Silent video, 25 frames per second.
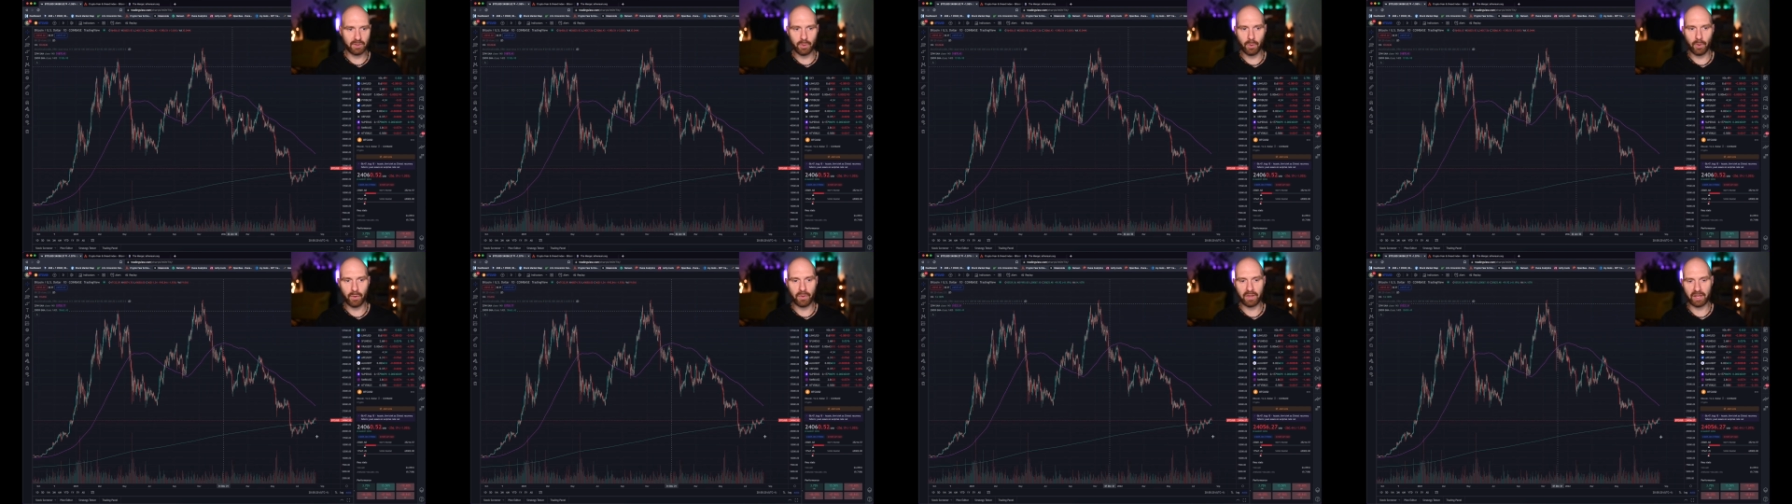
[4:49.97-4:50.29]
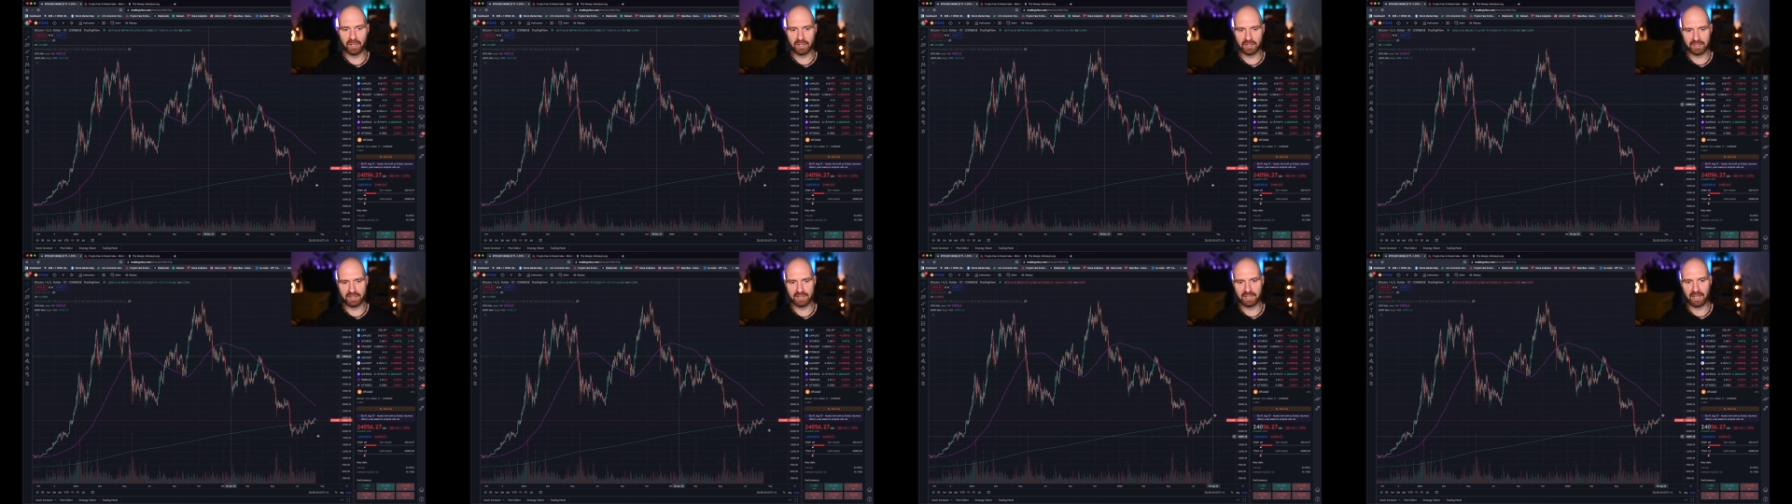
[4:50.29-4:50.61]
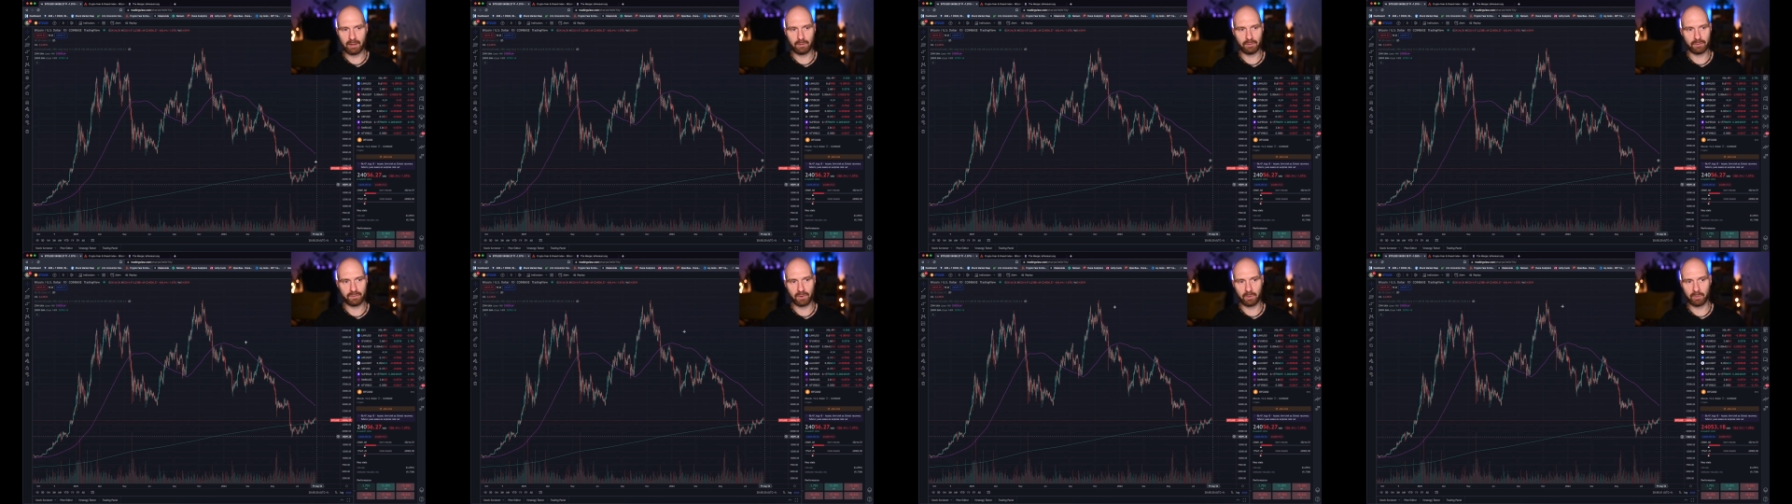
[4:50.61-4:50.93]
two-thirds
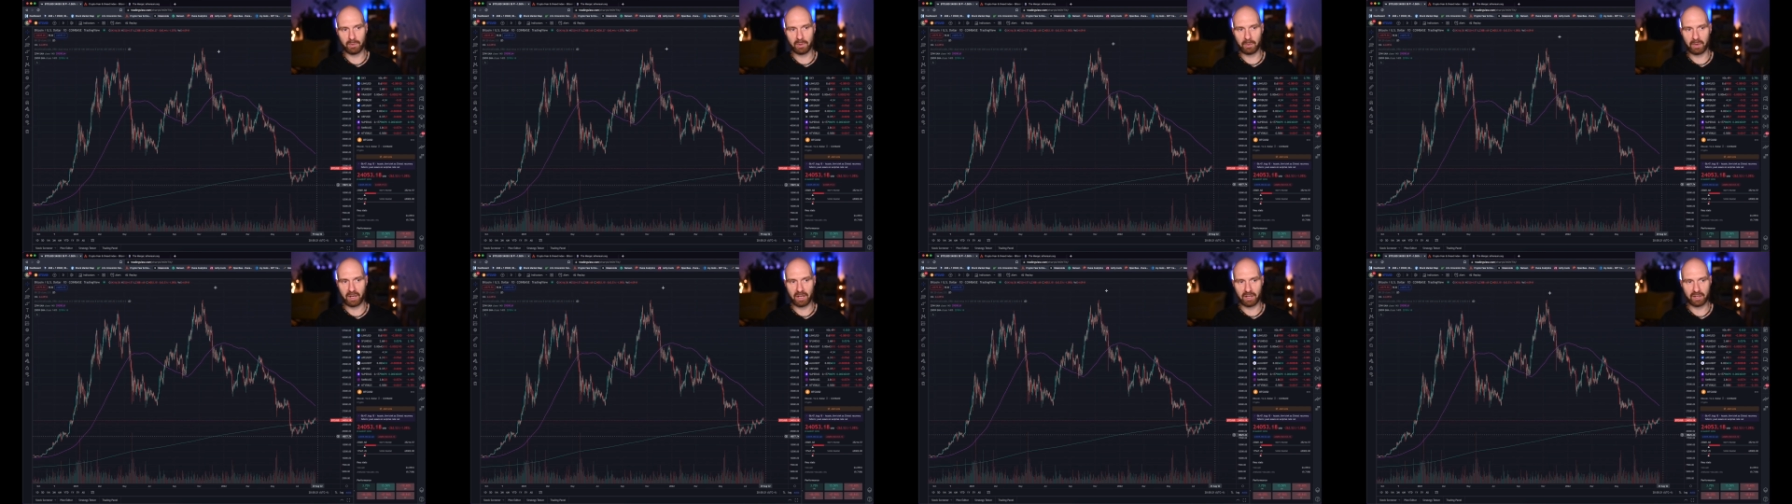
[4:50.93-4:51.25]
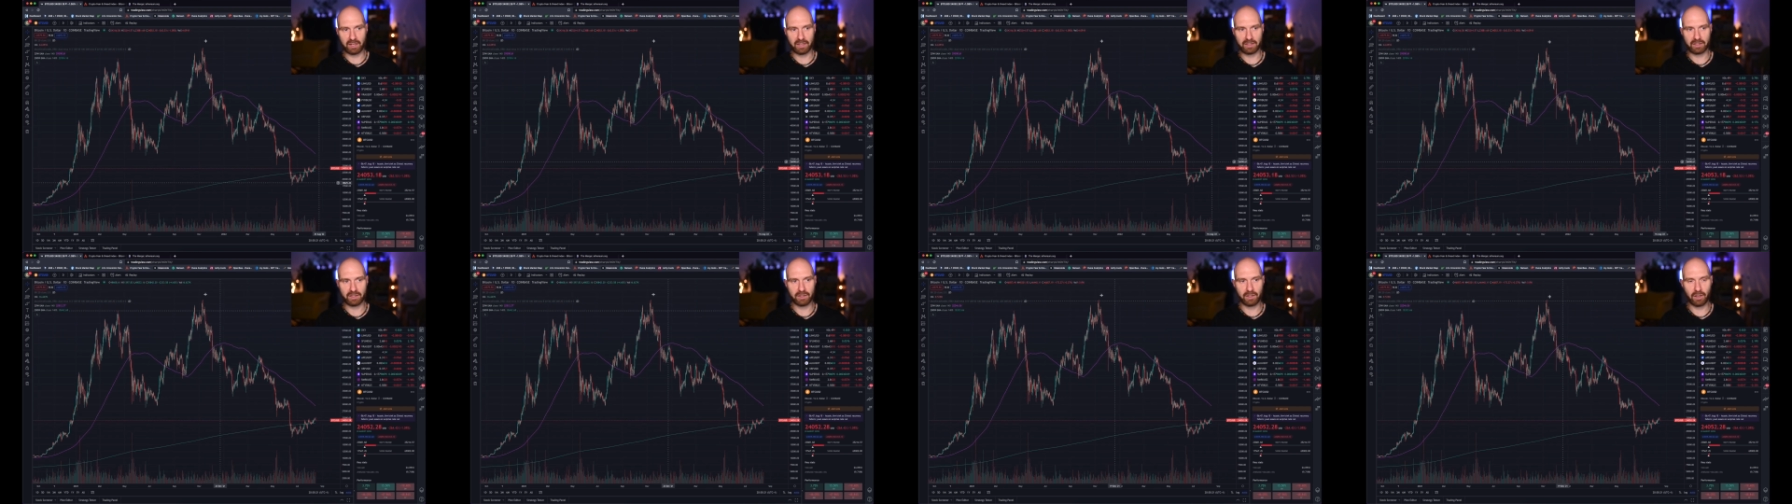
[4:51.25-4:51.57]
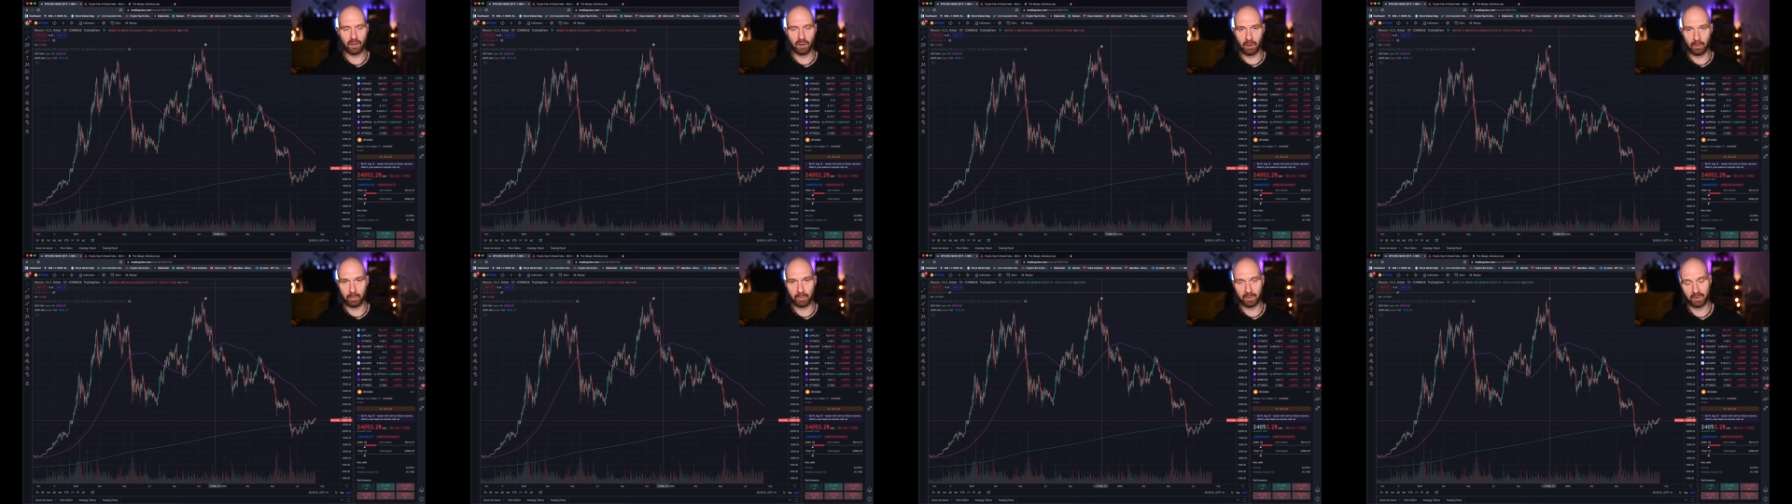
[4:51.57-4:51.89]
down from the market
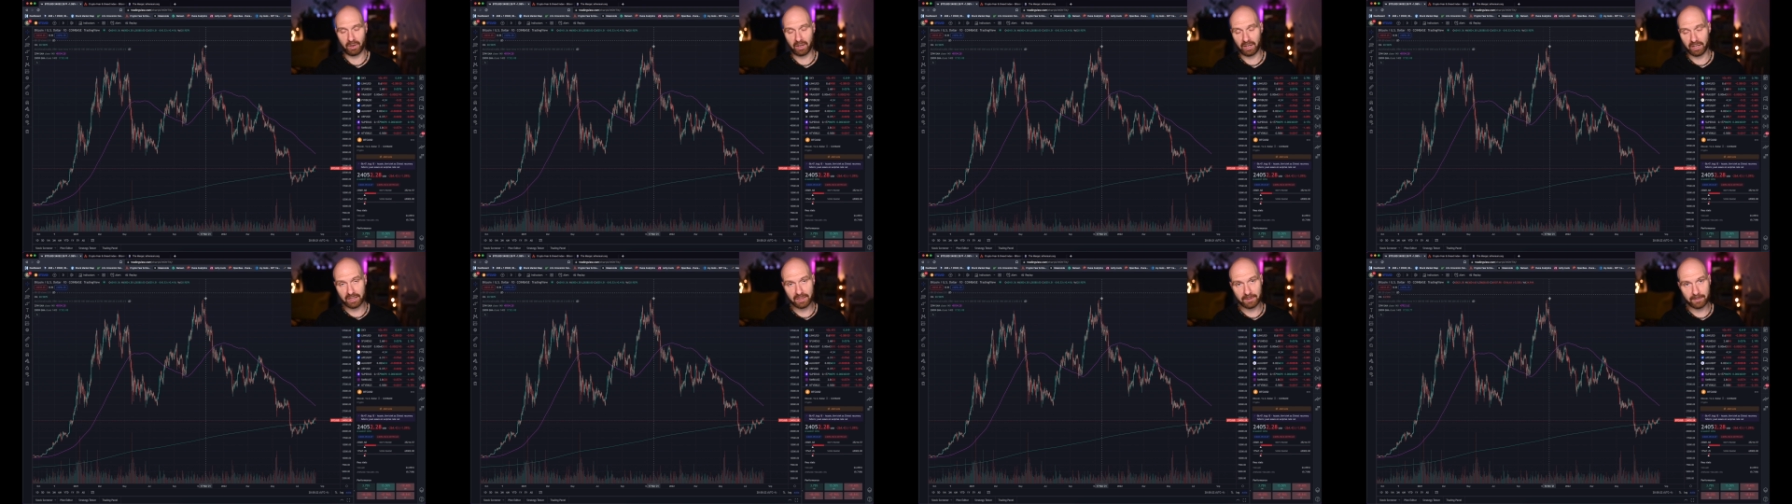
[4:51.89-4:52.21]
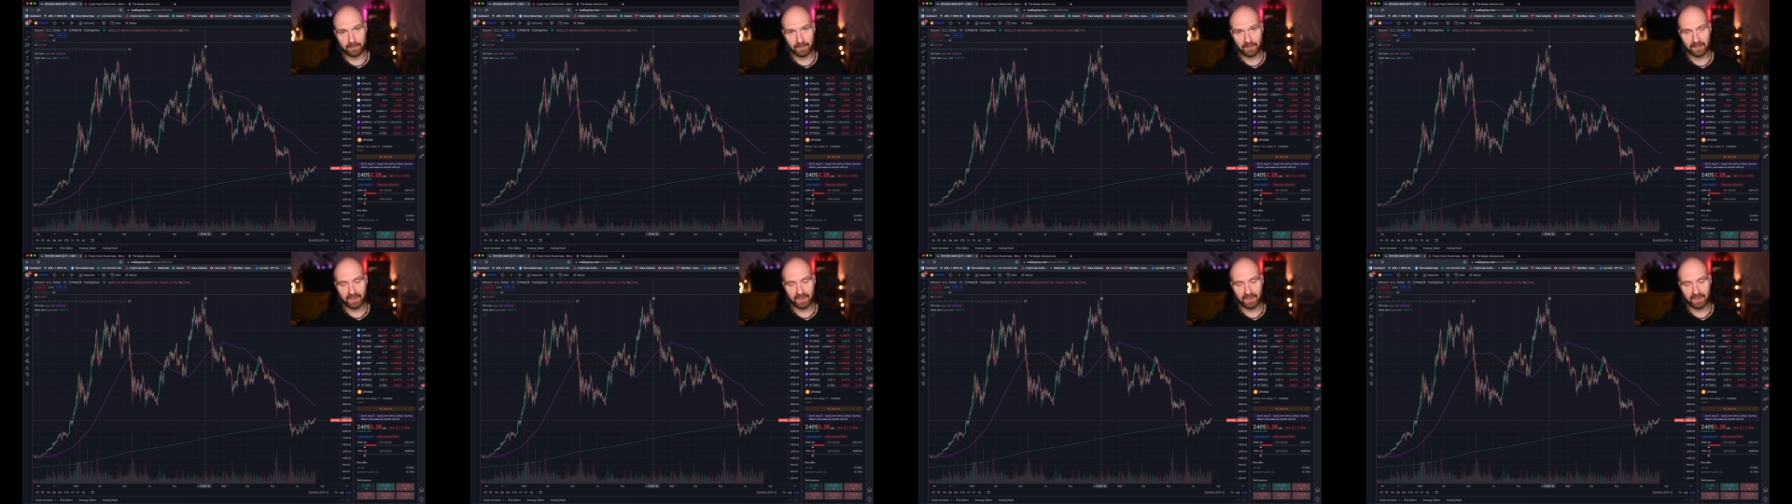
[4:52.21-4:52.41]
top, right?